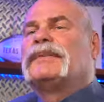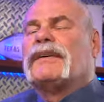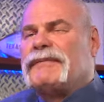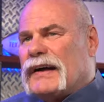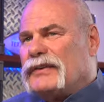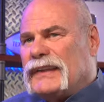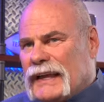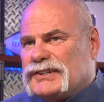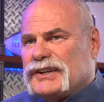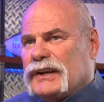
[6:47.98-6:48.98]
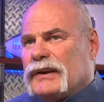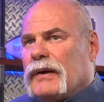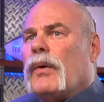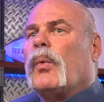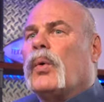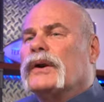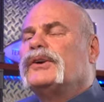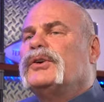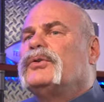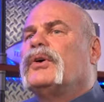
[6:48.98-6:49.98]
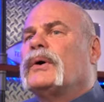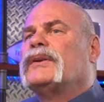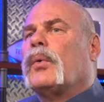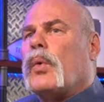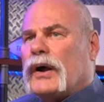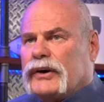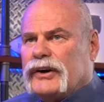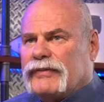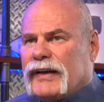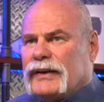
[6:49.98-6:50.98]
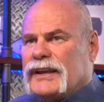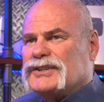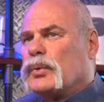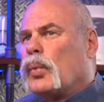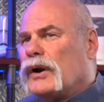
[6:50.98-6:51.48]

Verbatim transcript: But the foundation. What are you doing to water your foundation?